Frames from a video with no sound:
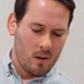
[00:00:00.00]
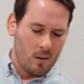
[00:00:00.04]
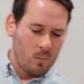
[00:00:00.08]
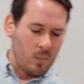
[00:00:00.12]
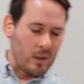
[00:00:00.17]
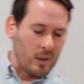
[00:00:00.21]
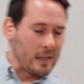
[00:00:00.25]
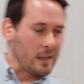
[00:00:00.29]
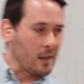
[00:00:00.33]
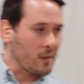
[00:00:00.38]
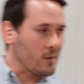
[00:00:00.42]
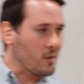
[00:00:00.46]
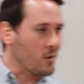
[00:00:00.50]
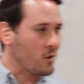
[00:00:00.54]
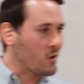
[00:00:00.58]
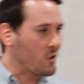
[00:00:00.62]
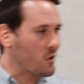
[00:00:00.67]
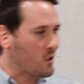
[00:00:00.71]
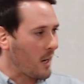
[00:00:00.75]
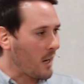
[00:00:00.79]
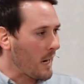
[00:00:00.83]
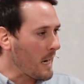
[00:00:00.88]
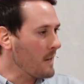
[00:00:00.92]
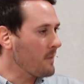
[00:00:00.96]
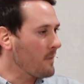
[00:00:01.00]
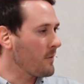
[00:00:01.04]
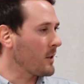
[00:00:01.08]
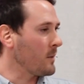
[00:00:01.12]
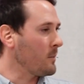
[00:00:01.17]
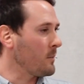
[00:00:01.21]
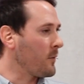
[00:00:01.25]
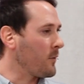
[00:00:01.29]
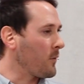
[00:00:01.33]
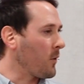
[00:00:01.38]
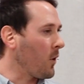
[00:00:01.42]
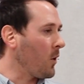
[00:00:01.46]
But he doesn't save
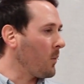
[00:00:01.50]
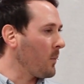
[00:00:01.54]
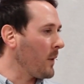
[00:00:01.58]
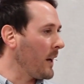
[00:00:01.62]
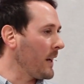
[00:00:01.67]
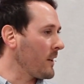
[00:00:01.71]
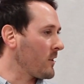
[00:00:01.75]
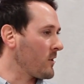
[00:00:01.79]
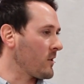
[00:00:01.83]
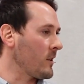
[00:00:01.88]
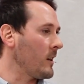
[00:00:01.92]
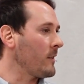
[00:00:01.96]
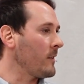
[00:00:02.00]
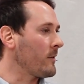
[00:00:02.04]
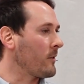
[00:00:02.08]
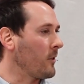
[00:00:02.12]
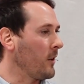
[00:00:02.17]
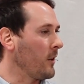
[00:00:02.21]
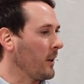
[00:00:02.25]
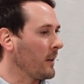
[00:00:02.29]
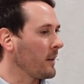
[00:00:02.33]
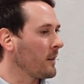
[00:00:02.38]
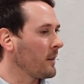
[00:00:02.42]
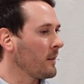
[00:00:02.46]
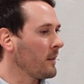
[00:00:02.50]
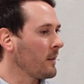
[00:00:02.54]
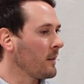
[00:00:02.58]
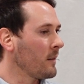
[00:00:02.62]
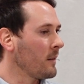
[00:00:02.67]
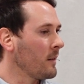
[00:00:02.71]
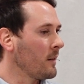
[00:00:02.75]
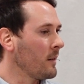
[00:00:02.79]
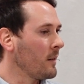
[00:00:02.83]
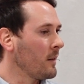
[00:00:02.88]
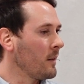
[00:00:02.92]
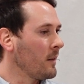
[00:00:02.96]
them from that suffering.
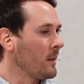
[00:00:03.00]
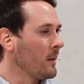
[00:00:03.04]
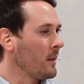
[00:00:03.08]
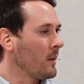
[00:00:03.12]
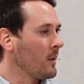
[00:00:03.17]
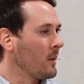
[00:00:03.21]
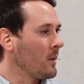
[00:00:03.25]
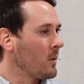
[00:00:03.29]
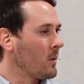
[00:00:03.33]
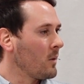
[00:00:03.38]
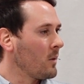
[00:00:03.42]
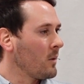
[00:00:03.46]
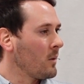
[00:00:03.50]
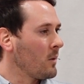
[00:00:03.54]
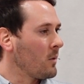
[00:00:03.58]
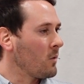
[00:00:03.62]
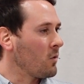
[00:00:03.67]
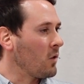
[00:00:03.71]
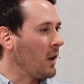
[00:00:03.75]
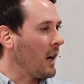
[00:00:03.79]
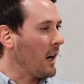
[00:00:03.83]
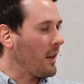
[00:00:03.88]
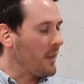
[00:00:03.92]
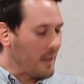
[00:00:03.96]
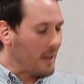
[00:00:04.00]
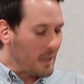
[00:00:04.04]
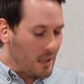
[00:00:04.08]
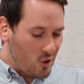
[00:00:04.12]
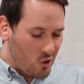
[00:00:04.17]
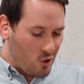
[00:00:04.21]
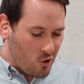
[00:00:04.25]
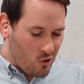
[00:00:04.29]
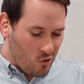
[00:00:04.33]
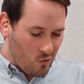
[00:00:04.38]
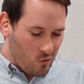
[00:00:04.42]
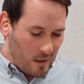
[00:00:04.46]
Rather, he
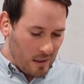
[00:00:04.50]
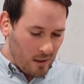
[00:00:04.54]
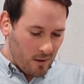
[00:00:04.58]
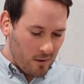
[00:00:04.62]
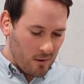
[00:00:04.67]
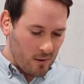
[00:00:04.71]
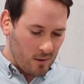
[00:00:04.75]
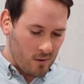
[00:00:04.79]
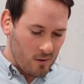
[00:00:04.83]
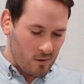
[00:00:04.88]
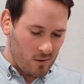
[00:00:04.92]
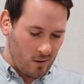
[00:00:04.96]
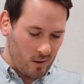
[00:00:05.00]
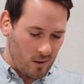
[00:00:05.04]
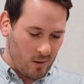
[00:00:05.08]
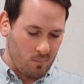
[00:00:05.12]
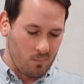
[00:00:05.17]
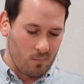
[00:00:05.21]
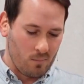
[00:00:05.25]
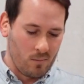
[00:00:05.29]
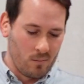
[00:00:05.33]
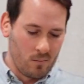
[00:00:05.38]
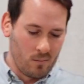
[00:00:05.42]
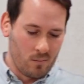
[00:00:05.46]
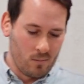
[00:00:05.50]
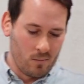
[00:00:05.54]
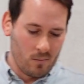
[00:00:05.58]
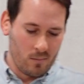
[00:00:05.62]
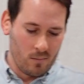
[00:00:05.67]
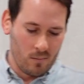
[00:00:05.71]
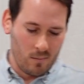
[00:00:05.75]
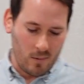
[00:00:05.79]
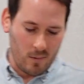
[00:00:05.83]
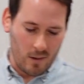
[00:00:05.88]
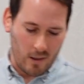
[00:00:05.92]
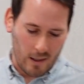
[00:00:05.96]
strengthens them
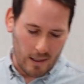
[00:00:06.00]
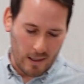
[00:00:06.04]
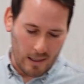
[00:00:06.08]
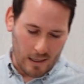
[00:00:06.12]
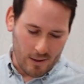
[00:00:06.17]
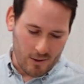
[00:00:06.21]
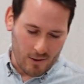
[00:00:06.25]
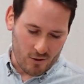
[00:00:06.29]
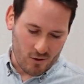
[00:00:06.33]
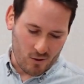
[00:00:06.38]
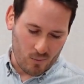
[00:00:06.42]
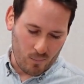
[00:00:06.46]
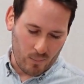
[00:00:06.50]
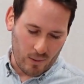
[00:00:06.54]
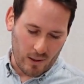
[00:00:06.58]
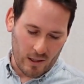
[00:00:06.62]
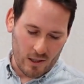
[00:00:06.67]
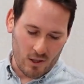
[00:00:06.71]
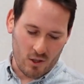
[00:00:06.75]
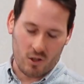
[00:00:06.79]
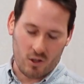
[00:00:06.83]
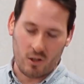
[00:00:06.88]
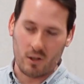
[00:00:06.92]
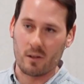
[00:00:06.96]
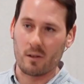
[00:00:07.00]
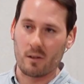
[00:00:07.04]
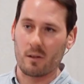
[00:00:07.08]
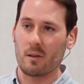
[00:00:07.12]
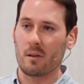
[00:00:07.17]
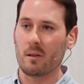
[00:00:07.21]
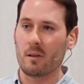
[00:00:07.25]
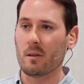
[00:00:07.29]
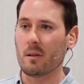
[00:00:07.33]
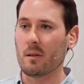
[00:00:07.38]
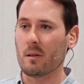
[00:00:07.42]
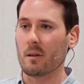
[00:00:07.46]
in anticipation
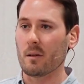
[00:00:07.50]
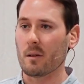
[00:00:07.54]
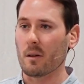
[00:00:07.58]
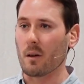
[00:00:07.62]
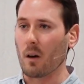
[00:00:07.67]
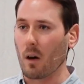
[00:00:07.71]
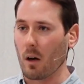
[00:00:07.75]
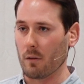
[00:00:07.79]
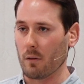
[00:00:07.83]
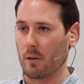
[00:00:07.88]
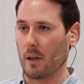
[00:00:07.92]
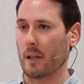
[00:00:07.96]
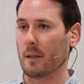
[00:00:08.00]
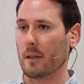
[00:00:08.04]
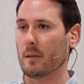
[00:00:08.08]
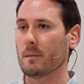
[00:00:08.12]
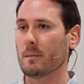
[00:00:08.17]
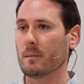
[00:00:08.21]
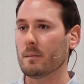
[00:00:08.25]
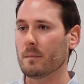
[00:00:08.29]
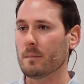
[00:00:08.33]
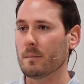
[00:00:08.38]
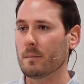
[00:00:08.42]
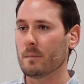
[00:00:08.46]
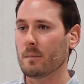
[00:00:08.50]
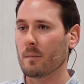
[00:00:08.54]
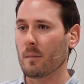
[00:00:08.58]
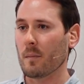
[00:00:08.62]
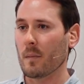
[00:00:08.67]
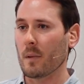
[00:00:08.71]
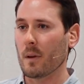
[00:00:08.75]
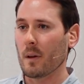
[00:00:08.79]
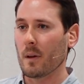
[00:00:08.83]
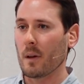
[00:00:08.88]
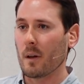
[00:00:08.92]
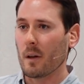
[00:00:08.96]
of it.
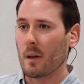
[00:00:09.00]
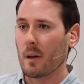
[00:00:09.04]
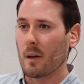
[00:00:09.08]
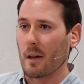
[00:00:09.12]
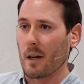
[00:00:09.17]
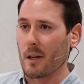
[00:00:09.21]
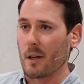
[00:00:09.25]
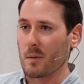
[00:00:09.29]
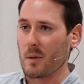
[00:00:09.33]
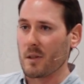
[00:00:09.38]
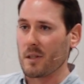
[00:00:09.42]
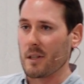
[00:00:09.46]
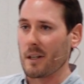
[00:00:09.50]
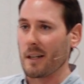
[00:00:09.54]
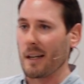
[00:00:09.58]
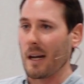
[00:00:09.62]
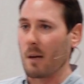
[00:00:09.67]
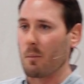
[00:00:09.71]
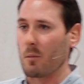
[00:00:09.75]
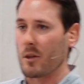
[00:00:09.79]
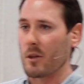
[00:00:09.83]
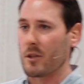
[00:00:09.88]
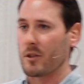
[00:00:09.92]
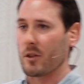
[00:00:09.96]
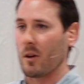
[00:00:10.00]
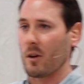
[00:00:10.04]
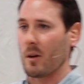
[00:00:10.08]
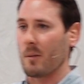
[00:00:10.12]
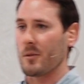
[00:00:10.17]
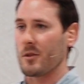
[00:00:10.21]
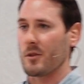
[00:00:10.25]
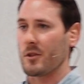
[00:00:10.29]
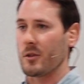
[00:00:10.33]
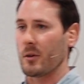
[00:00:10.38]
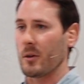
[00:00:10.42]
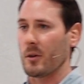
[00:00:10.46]
As we said a number of
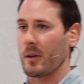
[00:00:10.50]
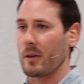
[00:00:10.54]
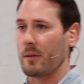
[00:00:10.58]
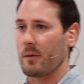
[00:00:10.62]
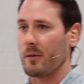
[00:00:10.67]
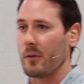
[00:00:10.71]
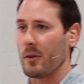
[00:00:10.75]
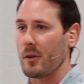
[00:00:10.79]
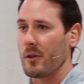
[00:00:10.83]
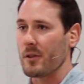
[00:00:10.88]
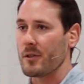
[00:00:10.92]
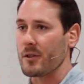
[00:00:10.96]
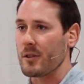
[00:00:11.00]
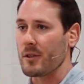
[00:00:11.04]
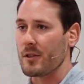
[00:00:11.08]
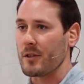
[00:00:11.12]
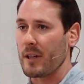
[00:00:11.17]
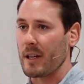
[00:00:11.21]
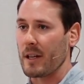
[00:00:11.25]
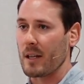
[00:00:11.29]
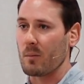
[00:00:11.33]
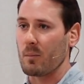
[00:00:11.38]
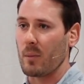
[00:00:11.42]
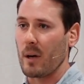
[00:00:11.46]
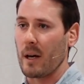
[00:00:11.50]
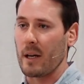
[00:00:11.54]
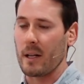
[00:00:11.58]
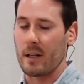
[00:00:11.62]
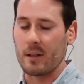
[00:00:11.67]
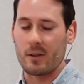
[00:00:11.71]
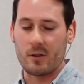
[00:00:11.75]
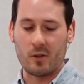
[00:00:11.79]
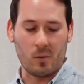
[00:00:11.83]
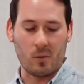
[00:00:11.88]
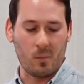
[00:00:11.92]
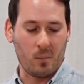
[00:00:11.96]
times during 1 and 2 Peter,
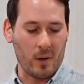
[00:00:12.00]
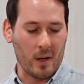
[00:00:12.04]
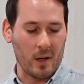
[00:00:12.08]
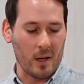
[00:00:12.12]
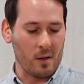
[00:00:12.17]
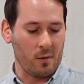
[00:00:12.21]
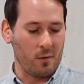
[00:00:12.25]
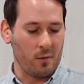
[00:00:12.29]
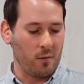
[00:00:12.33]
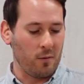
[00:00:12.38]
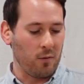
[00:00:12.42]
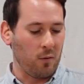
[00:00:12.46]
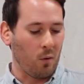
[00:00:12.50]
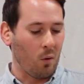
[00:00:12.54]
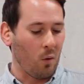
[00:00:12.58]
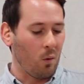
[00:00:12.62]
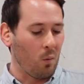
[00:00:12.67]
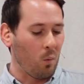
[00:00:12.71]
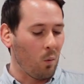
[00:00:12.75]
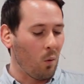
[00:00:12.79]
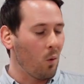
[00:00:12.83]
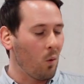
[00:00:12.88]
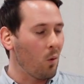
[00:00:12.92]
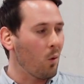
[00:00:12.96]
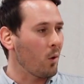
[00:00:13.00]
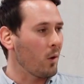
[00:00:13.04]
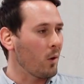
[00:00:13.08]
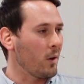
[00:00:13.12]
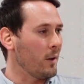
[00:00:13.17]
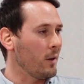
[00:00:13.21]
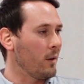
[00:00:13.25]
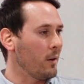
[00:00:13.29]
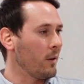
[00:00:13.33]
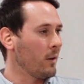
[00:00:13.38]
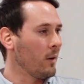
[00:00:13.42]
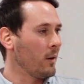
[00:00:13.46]
to be
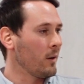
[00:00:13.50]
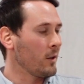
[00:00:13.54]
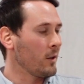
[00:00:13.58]
forewarned